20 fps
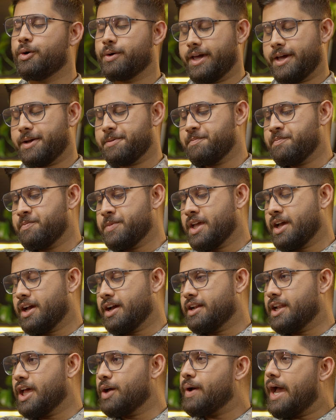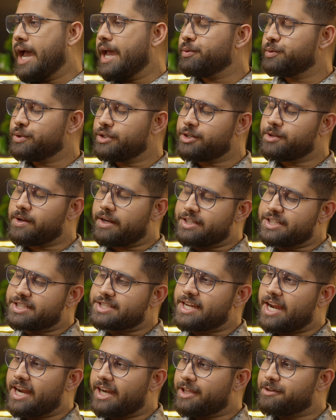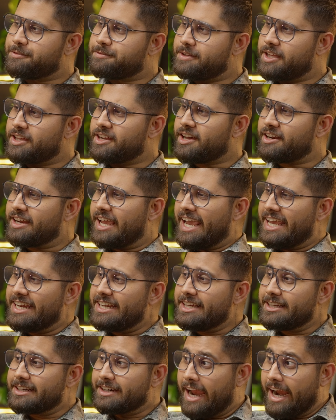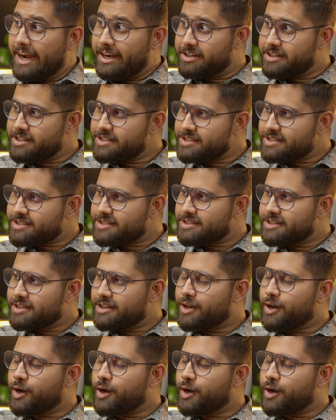Okay. Now, I wanted to understand if there are any riders